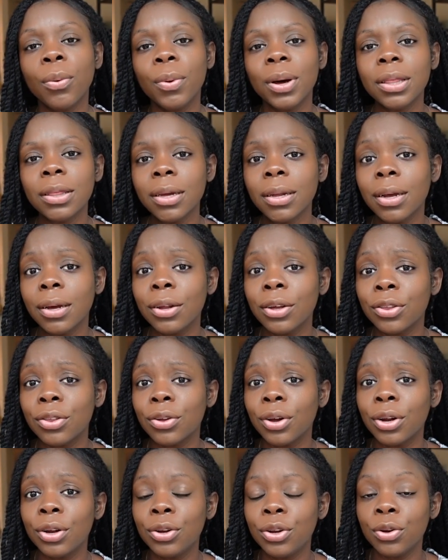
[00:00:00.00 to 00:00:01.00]
one thing that I
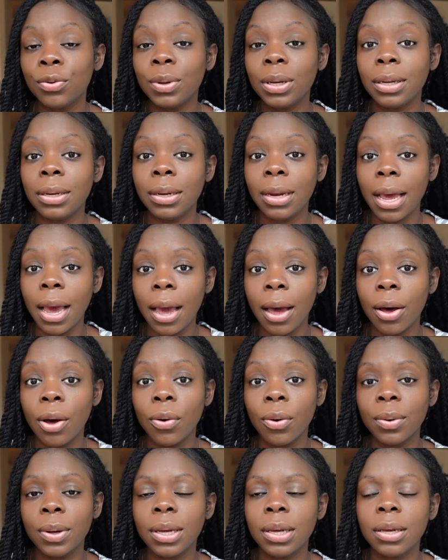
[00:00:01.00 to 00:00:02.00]
started doing
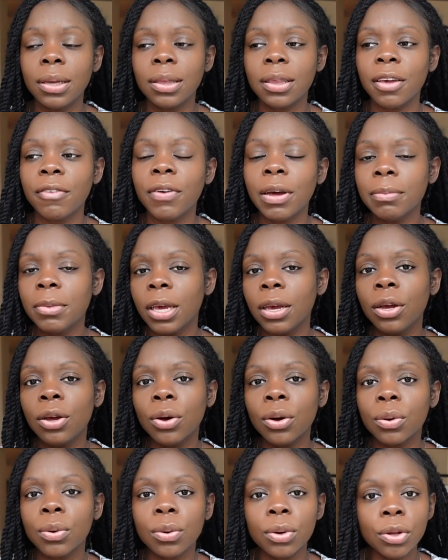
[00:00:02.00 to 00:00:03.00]
now is if I'm taking
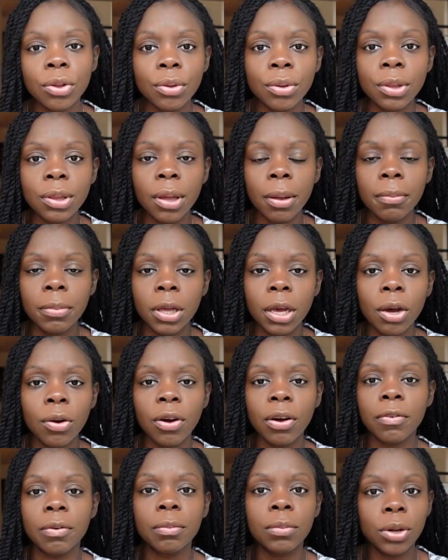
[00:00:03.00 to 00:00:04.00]
a course on something
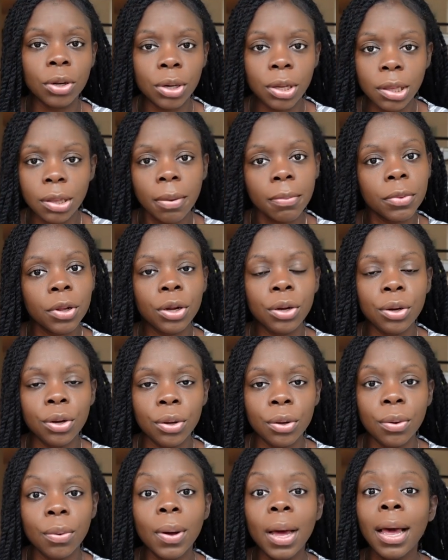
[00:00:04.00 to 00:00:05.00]
or if I'm learning something
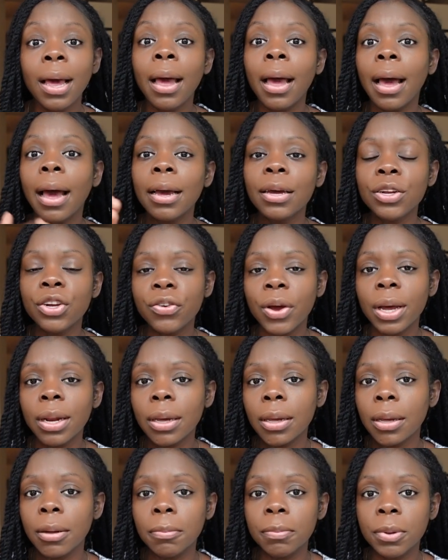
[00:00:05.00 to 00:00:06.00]
new, I try
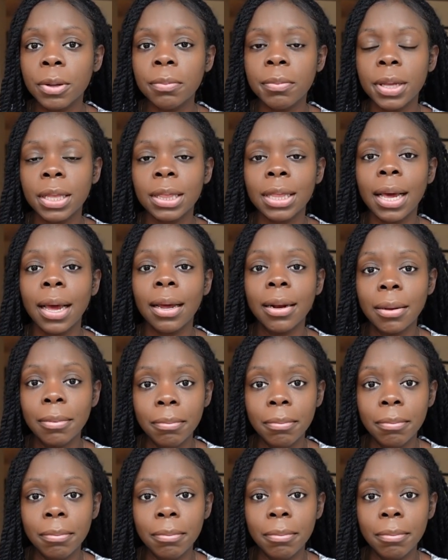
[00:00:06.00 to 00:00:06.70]
to implement that